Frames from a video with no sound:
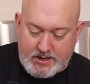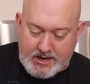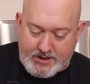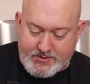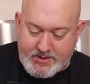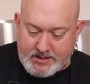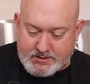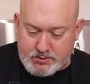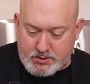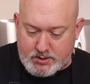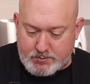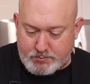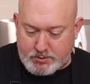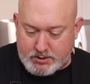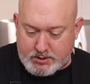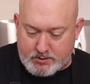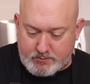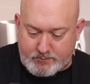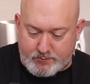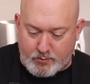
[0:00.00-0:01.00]
And that's what I'm
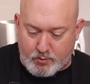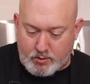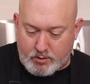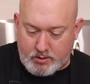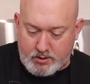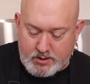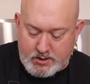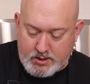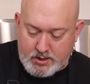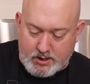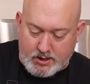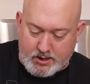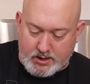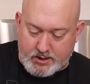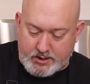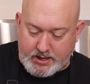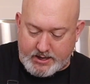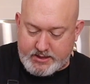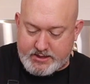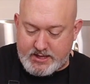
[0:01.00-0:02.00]
looking for.
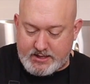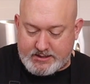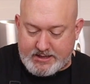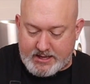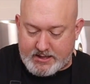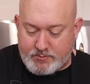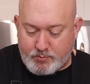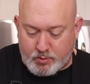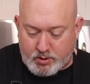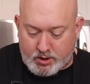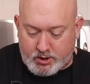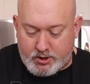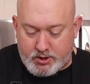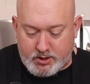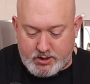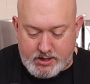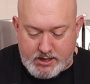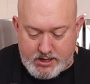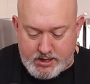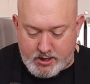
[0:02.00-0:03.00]
I think that we're
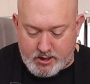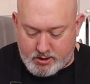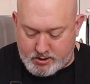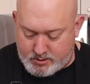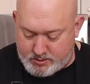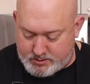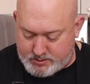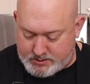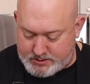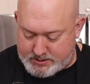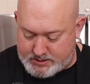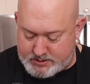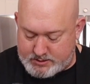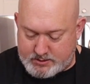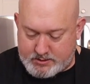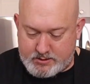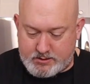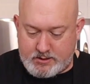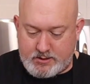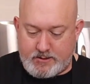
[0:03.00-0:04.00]
good here.
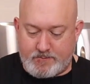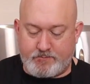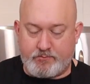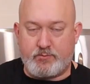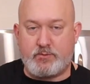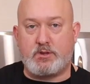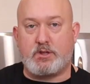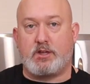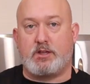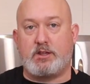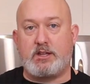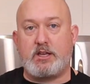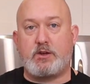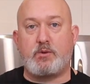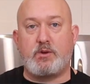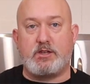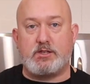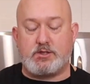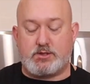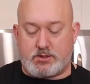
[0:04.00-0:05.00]
The
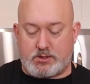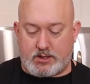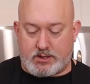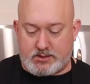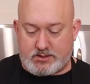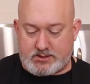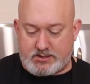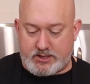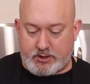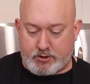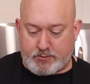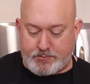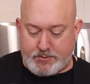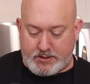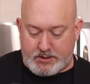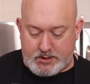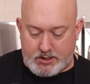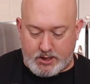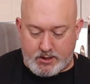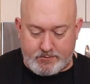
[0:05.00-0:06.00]
liquid is syrupy
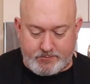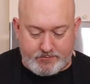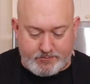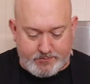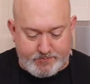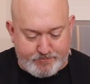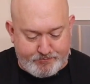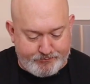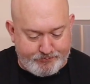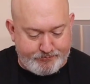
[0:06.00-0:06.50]
enough.